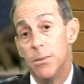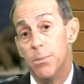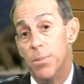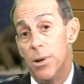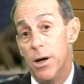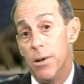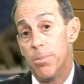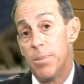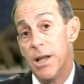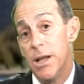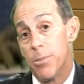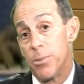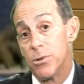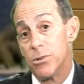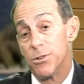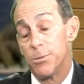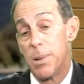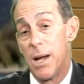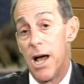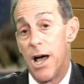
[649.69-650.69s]
but
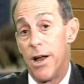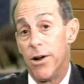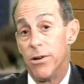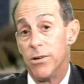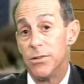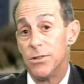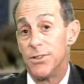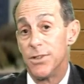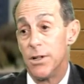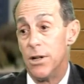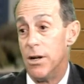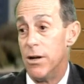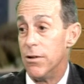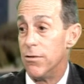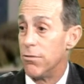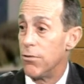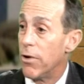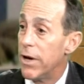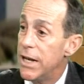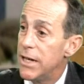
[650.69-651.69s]
people's patterns
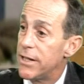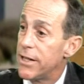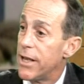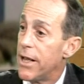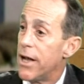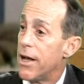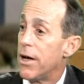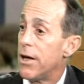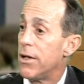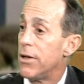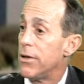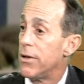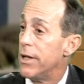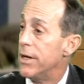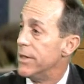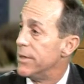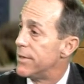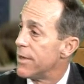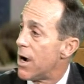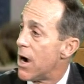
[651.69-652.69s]
of retail
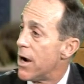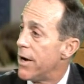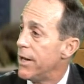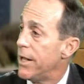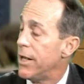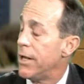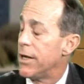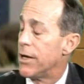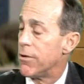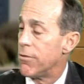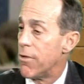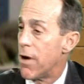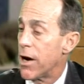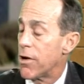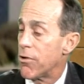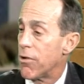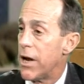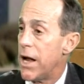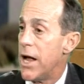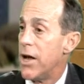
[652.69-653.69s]
and dining and
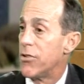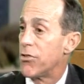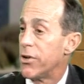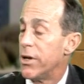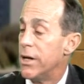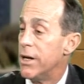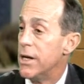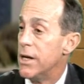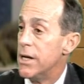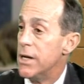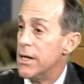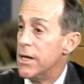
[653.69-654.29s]
recreation.